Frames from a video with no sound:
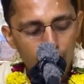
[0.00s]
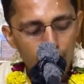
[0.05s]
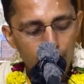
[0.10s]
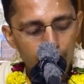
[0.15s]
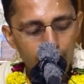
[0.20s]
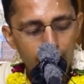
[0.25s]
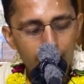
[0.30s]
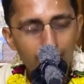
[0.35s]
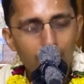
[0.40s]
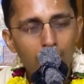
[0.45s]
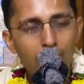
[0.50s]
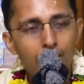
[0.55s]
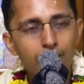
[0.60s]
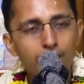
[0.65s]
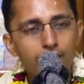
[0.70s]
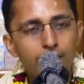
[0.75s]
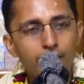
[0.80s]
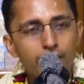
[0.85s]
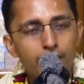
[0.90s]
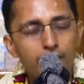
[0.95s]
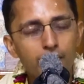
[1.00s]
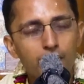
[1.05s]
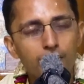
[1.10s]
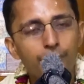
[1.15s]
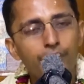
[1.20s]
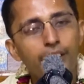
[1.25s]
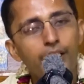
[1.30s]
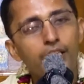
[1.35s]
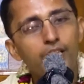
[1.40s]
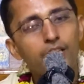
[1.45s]
vedanta
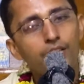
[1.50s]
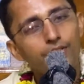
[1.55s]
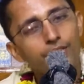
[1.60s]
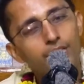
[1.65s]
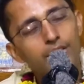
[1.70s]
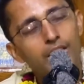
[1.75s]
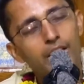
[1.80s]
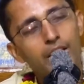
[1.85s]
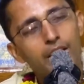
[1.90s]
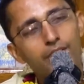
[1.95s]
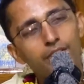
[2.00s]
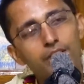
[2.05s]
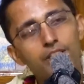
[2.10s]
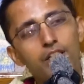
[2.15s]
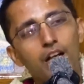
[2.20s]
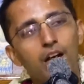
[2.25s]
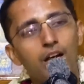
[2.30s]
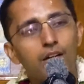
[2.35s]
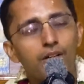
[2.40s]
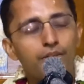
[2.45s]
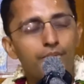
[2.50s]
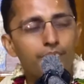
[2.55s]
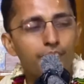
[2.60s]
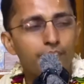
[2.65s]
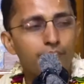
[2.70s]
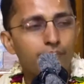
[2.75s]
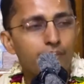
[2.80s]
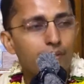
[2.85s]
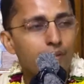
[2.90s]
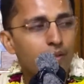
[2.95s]
kritveda videva chaham.
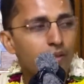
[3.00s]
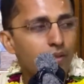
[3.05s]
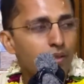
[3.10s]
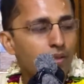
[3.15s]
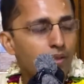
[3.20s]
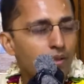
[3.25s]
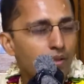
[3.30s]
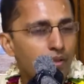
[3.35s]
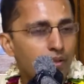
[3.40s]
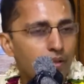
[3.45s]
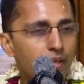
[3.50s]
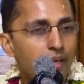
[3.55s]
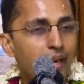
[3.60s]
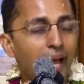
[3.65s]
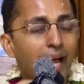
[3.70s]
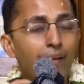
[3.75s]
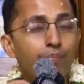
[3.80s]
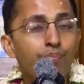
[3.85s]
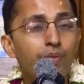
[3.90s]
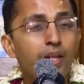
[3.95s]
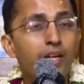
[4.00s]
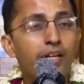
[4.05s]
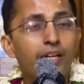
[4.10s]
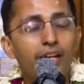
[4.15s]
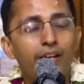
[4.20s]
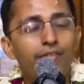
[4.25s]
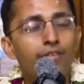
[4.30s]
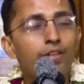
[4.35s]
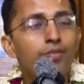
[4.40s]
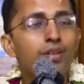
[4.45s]
That I am there in
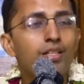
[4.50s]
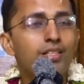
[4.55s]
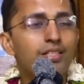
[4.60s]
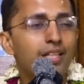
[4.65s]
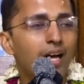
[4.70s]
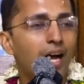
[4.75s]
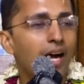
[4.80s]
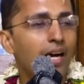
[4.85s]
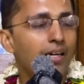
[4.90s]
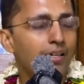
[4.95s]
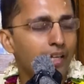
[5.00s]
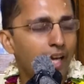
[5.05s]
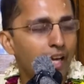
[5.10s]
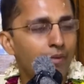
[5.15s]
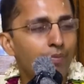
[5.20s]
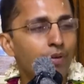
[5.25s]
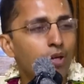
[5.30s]
everyone's heart, and